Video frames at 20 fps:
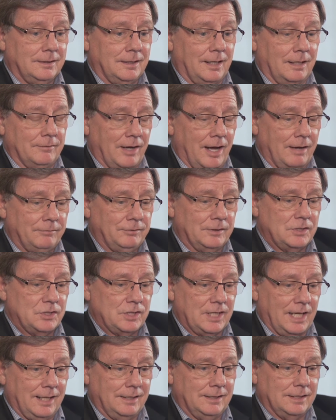I've often
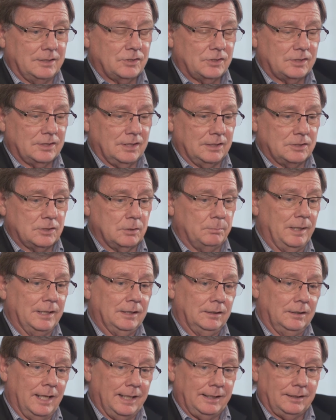said it's a
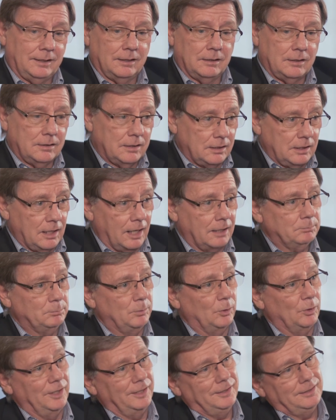bit like the
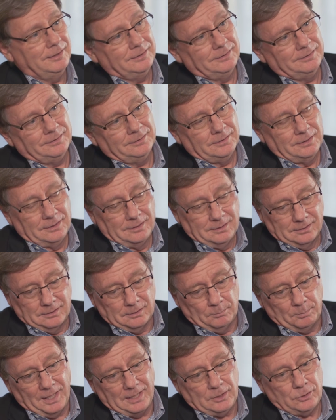dartboard.
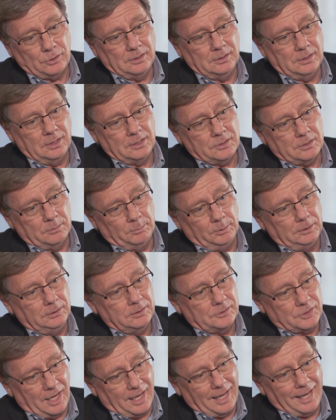The patient is the
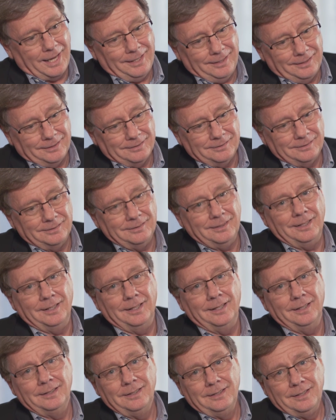bullseye, and
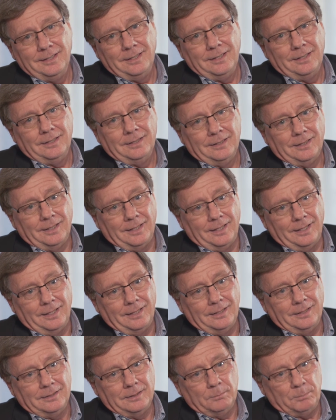
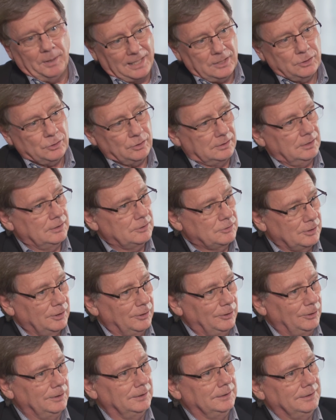the patient is
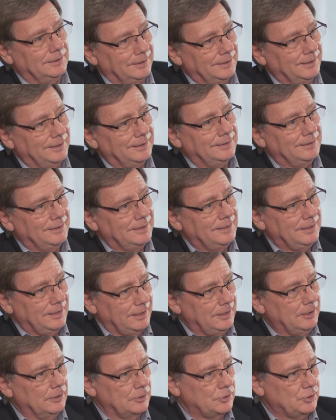told
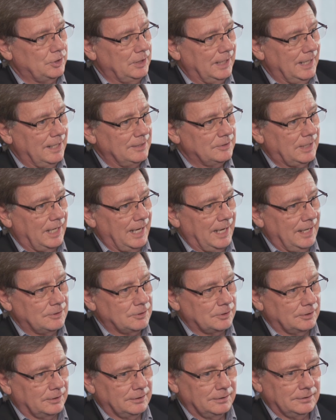he or she has
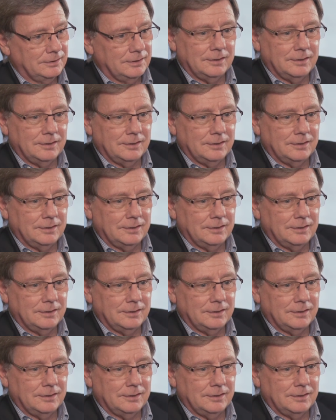cancer.